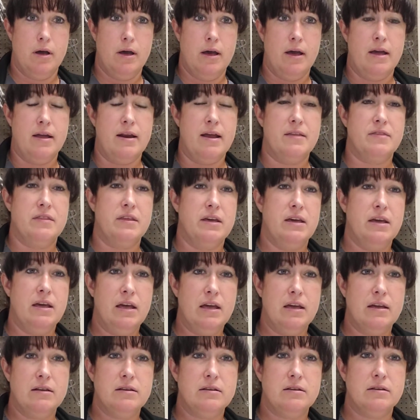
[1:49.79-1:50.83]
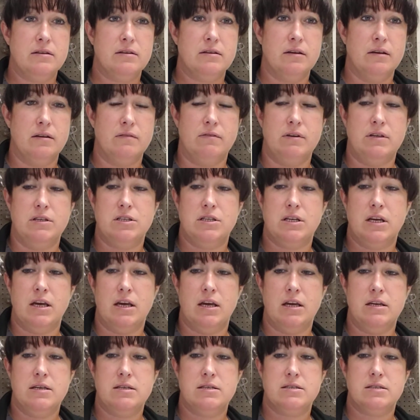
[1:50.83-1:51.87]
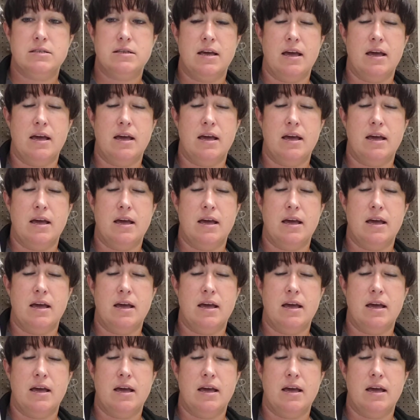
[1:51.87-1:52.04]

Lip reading: and at the end of each case,